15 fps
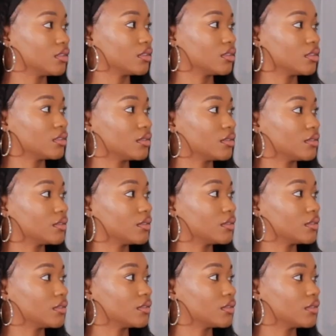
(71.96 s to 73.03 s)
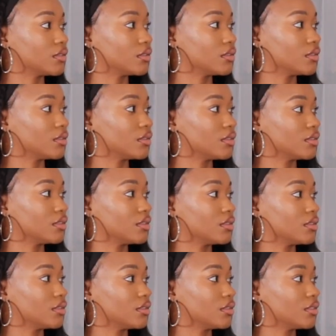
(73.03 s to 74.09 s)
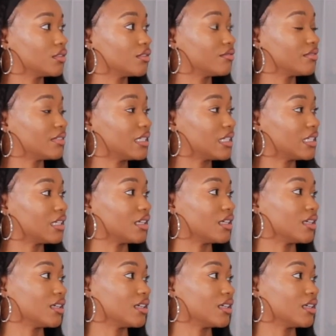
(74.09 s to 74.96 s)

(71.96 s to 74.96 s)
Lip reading: No words are spoken by the person on screen.